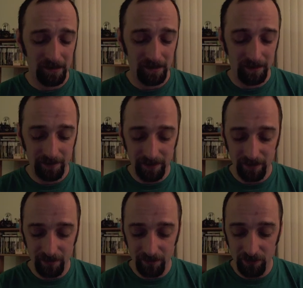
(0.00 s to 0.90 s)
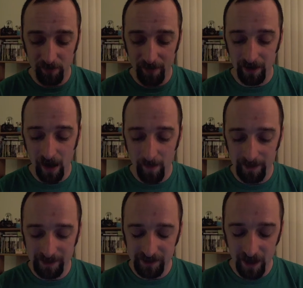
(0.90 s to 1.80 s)
No matter how
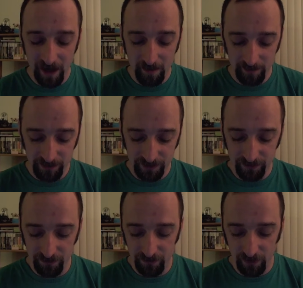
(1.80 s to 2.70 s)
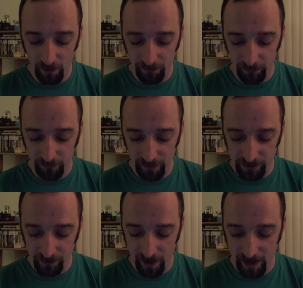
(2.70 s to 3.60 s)
many times you go through and
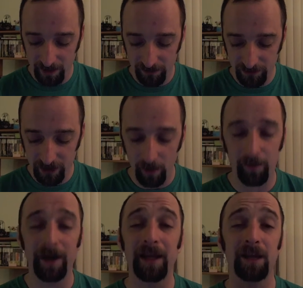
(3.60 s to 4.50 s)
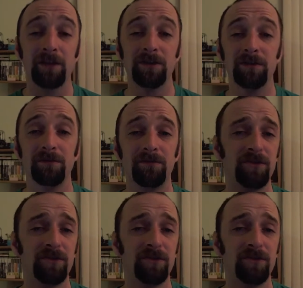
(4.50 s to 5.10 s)
try and jailbreak it and